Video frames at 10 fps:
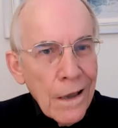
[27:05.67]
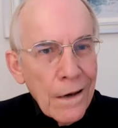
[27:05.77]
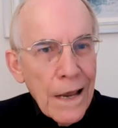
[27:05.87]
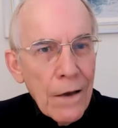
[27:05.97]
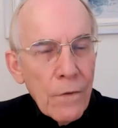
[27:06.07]

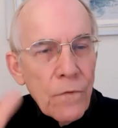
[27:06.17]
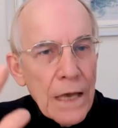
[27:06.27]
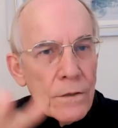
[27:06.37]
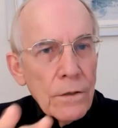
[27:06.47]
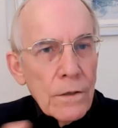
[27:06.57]
Now,
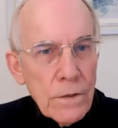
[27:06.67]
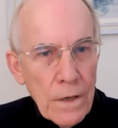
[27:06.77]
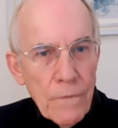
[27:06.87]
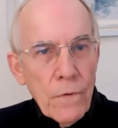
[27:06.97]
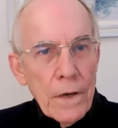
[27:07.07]
that's a
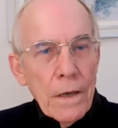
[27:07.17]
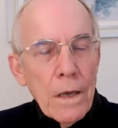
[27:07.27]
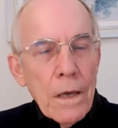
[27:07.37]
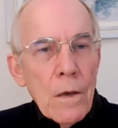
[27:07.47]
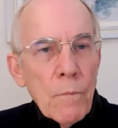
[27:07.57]
discovery,
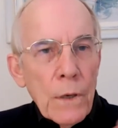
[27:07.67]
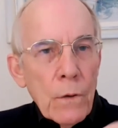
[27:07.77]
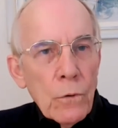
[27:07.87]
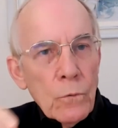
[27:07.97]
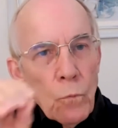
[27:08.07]

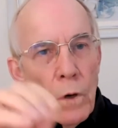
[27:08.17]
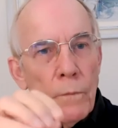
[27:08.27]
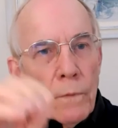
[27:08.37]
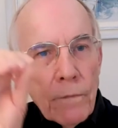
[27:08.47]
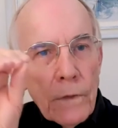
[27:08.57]
because
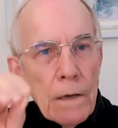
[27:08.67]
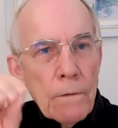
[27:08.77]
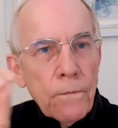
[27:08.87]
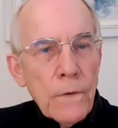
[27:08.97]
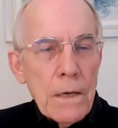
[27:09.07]
what we've now
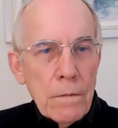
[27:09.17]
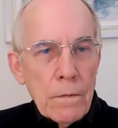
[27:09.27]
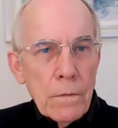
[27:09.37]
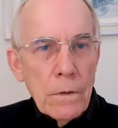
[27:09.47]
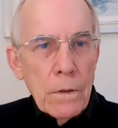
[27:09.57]

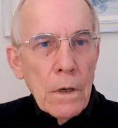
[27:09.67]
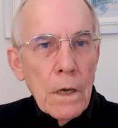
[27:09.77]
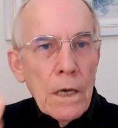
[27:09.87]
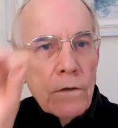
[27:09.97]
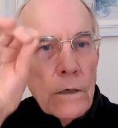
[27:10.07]
found
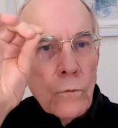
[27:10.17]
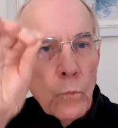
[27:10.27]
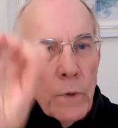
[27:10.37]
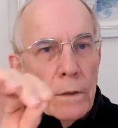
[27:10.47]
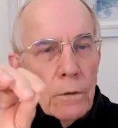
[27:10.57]
is there's
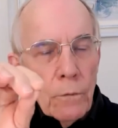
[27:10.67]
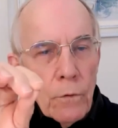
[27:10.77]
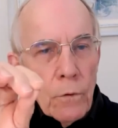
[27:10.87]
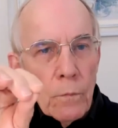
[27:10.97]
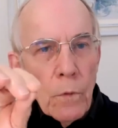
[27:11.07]
wiggle
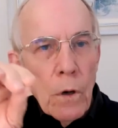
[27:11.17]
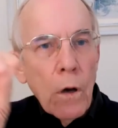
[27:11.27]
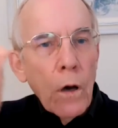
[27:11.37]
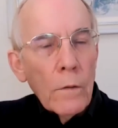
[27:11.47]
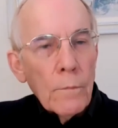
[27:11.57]
room
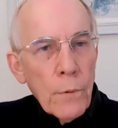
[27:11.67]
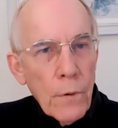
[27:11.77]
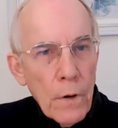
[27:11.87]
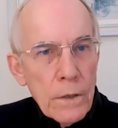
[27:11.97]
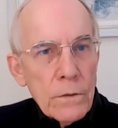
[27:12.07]
on
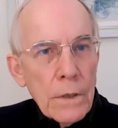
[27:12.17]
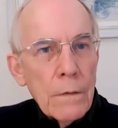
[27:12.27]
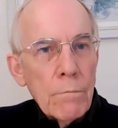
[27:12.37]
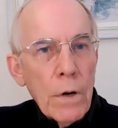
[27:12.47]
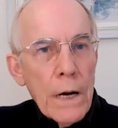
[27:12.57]
price
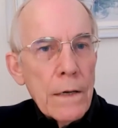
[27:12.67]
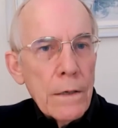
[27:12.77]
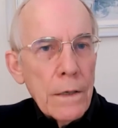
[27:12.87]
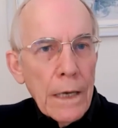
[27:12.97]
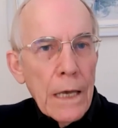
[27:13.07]
and
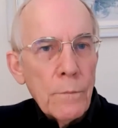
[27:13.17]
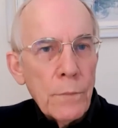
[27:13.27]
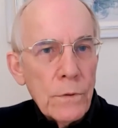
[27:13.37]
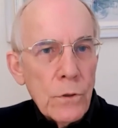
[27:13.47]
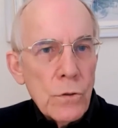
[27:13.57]
branding and
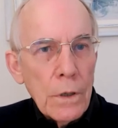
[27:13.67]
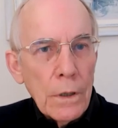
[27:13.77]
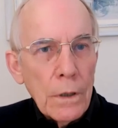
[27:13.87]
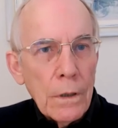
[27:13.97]
positioning.